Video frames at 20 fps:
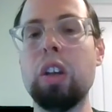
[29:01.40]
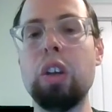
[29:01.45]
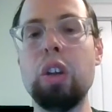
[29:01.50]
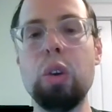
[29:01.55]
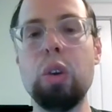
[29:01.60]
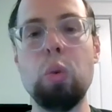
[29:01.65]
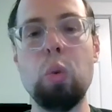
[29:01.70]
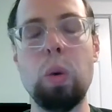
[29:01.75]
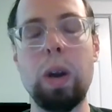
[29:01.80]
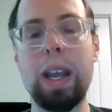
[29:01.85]
the
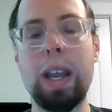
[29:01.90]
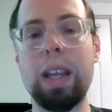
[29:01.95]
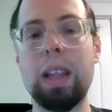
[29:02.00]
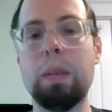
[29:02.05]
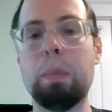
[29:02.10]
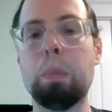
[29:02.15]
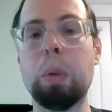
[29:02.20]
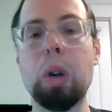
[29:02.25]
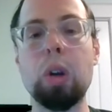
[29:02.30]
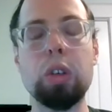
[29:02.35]
new way,
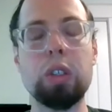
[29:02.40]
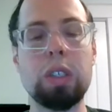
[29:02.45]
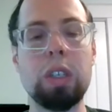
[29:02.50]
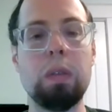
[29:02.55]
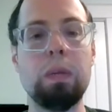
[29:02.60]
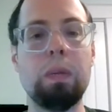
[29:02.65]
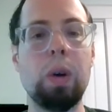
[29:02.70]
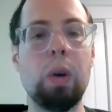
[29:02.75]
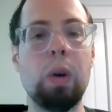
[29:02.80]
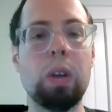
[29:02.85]
the
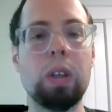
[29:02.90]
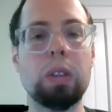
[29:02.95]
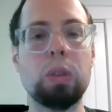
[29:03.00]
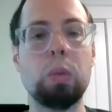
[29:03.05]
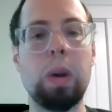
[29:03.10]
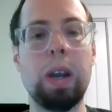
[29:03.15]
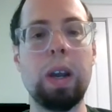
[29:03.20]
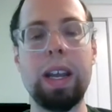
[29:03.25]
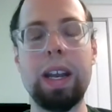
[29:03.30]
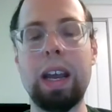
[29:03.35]

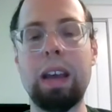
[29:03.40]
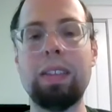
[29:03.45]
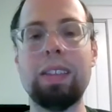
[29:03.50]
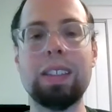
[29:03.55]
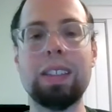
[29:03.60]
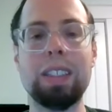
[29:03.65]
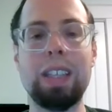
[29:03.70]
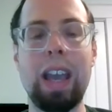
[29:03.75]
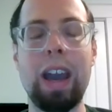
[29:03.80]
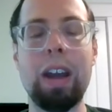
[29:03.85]
person-focused way, not
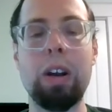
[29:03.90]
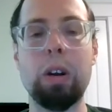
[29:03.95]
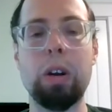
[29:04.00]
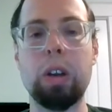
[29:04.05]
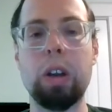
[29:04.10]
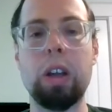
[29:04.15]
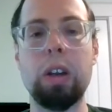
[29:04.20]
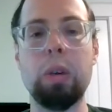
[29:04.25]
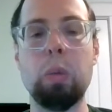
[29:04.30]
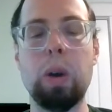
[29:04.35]
the
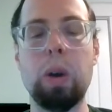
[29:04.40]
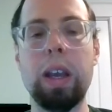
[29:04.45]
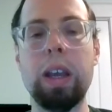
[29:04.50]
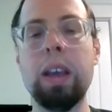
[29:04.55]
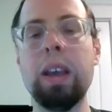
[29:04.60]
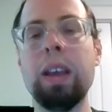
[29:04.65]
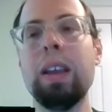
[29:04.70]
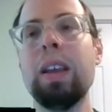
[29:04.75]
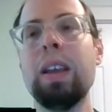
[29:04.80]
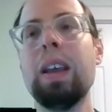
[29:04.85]
scattergun way.